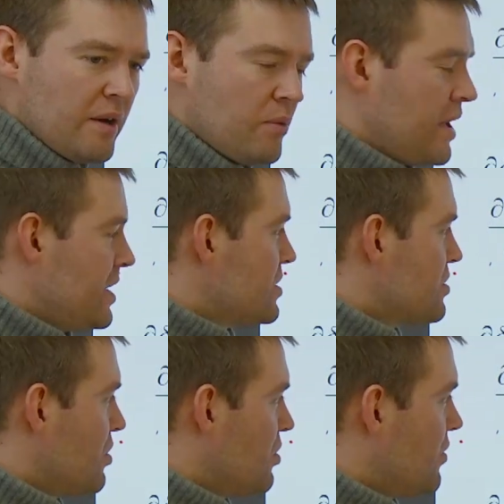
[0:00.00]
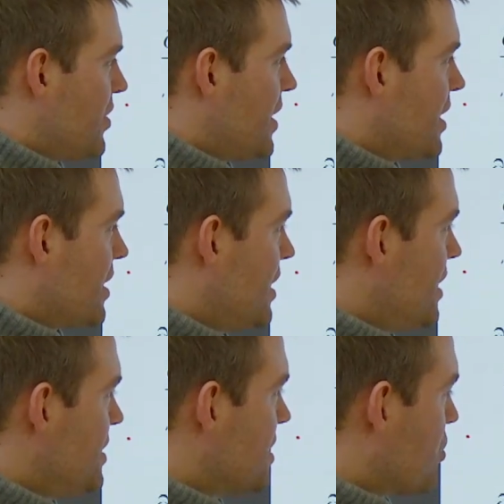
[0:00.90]
we solve the
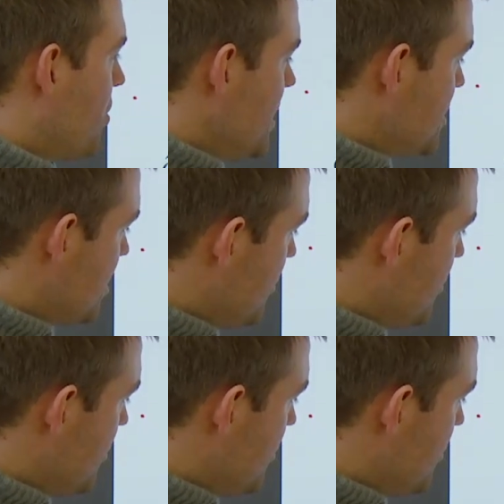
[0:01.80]
kinetic equation, we